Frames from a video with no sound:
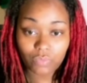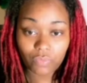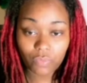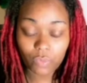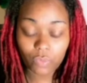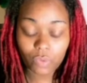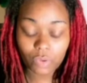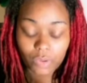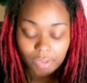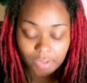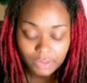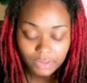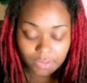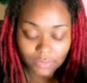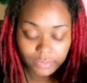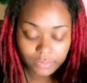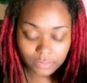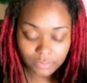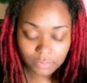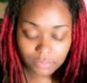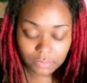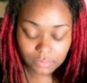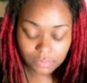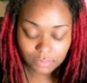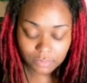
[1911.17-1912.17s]
for
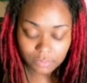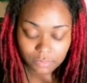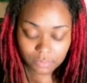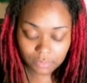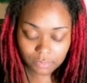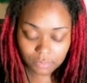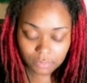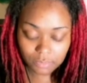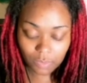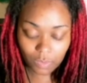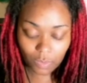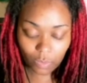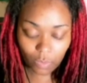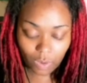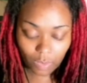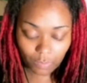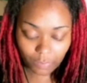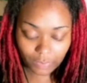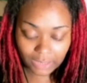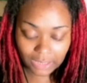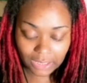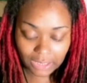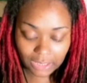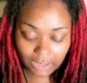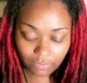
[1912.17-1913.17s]
what
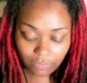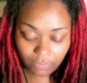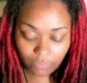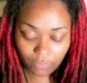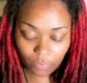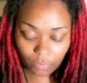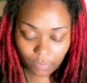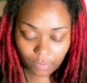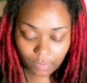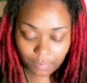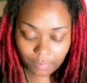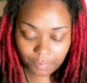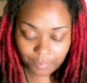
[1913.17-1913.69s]
we need it for.